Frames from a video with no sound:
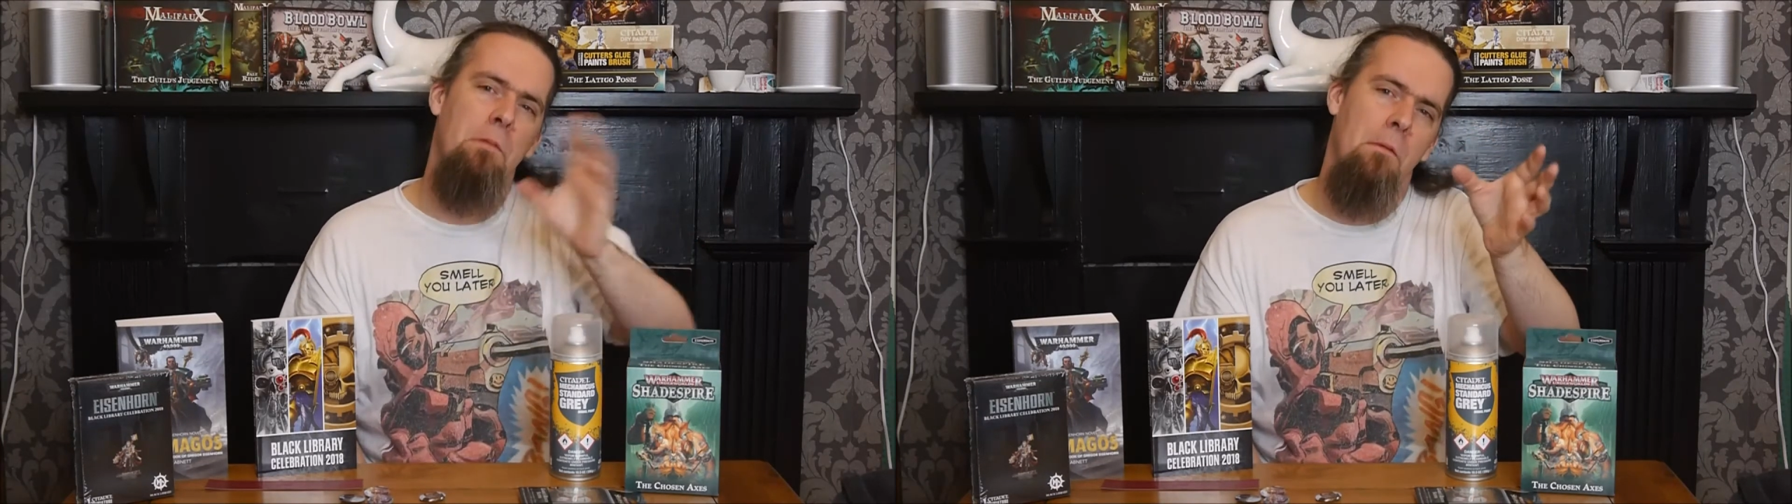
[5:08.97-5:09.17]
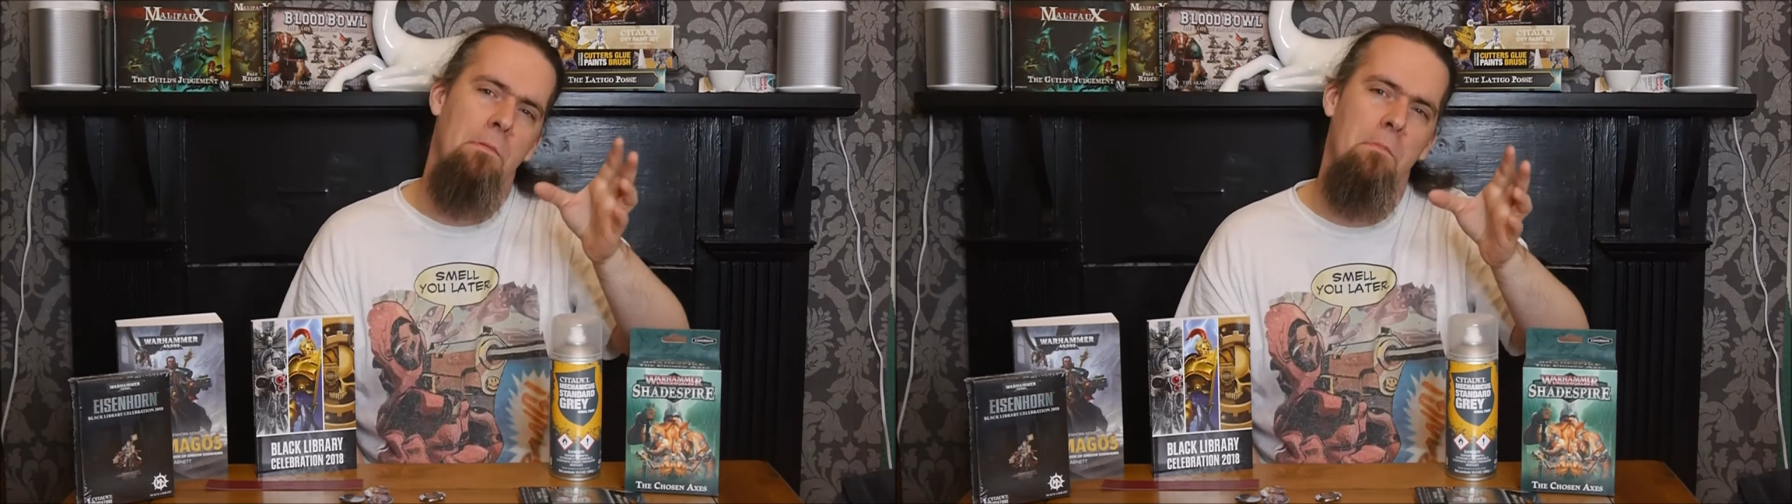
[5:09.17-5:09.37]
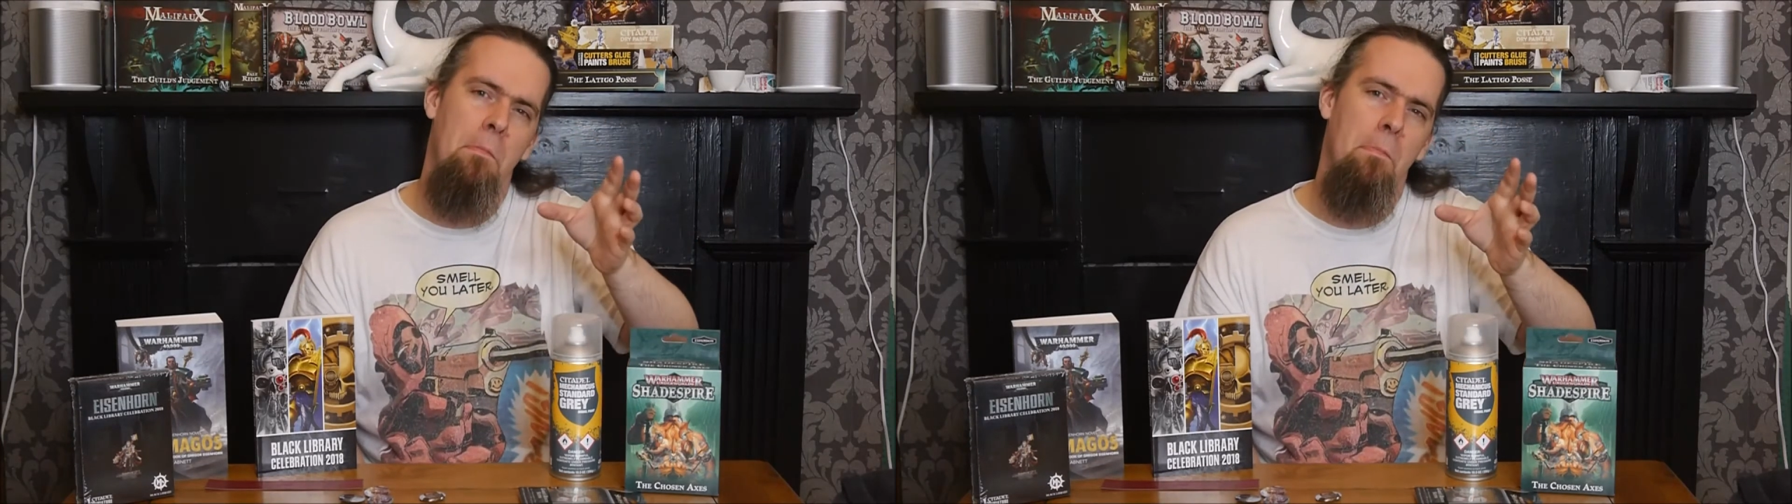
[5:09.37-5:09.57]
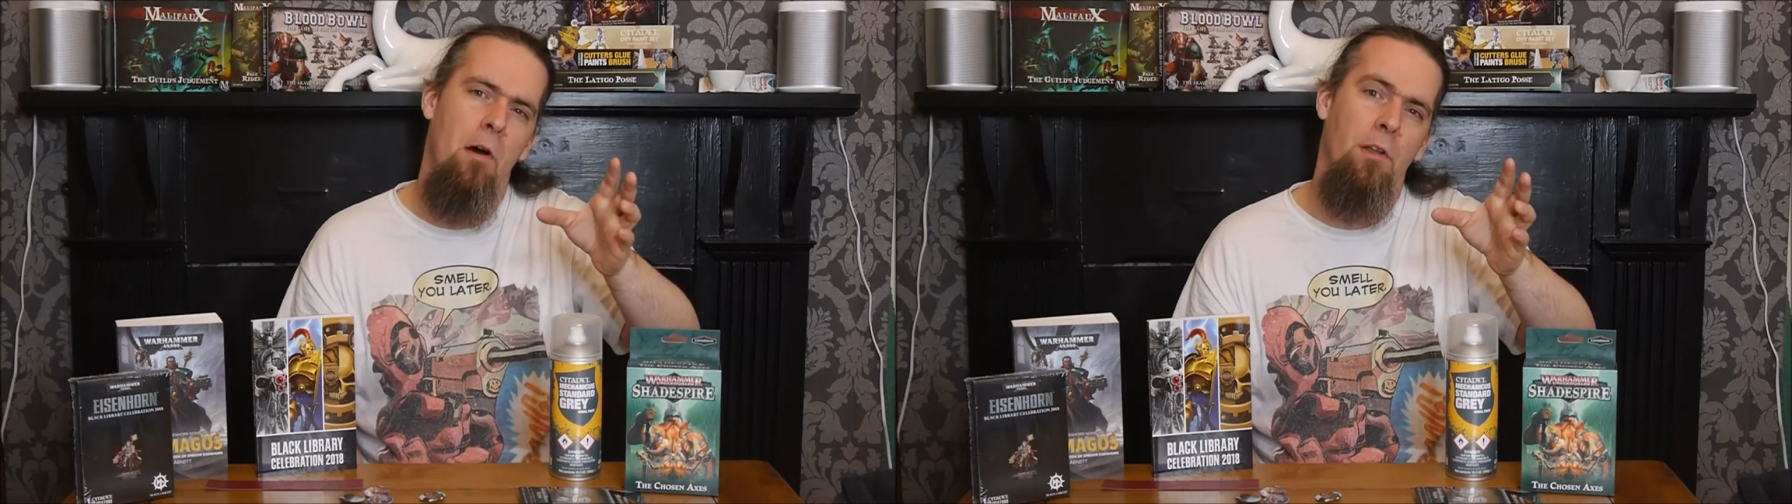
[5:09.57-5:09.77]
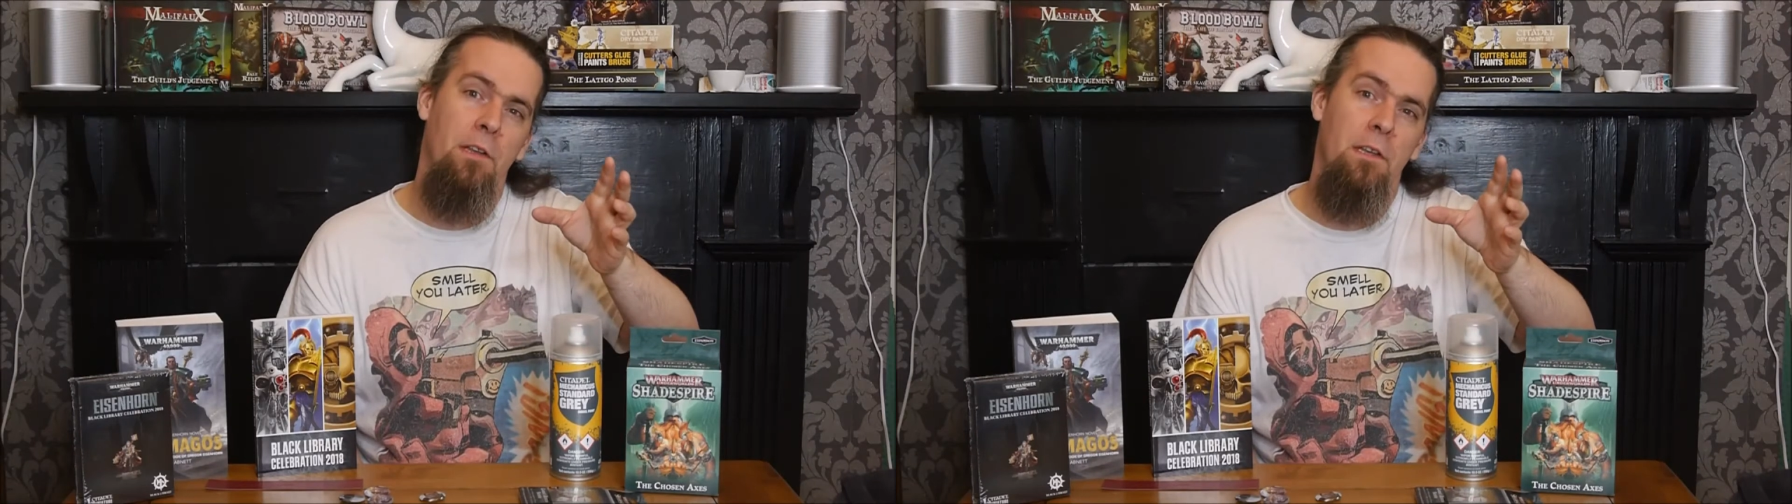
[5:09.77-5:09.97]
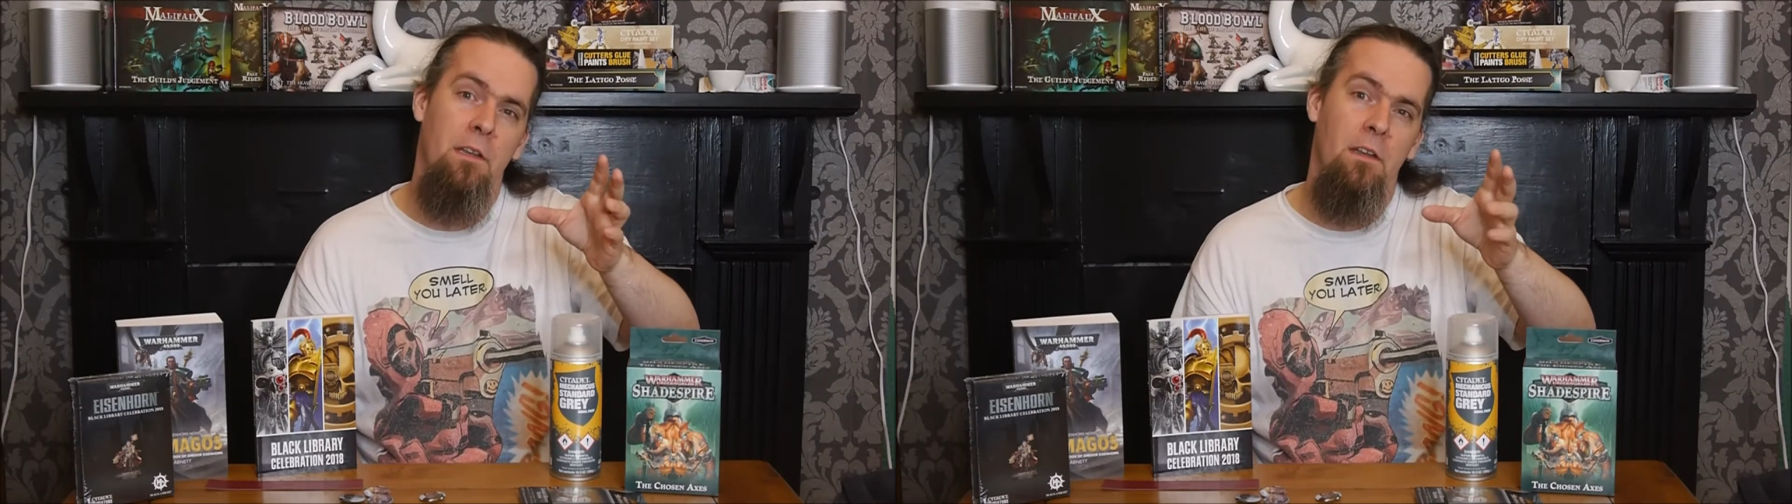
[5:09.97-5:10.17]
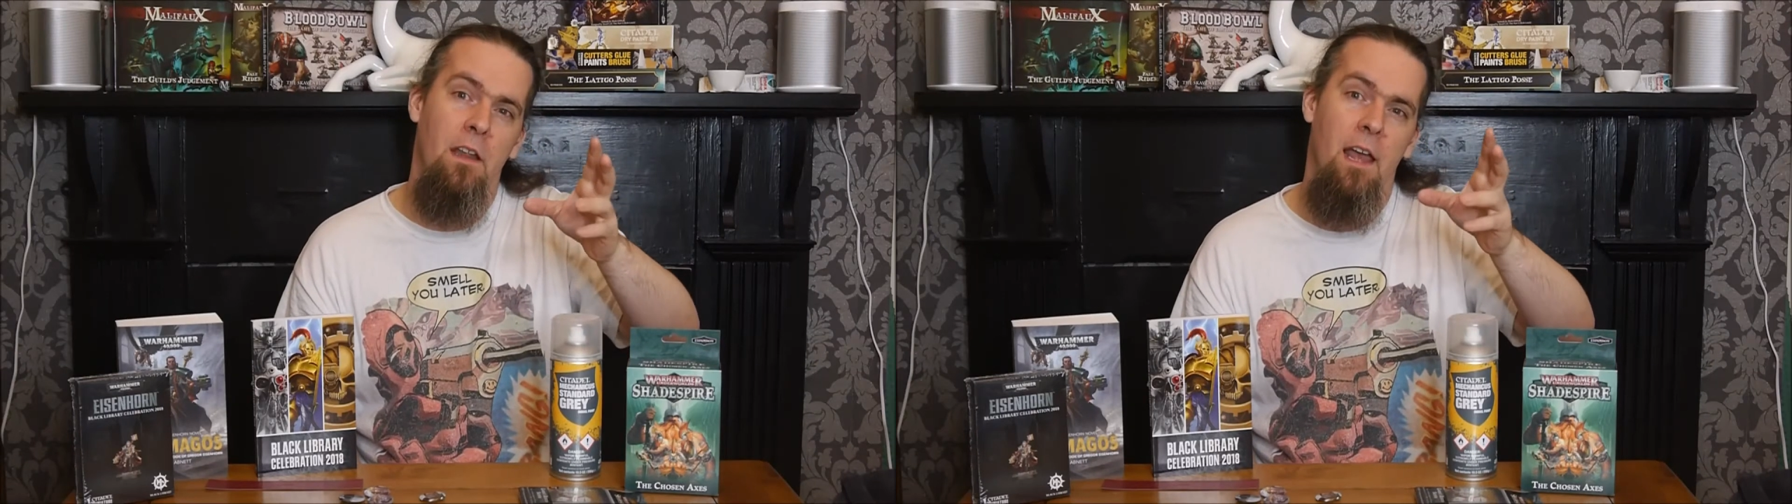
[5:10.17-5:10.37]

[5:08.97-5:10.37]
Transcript: pop them up on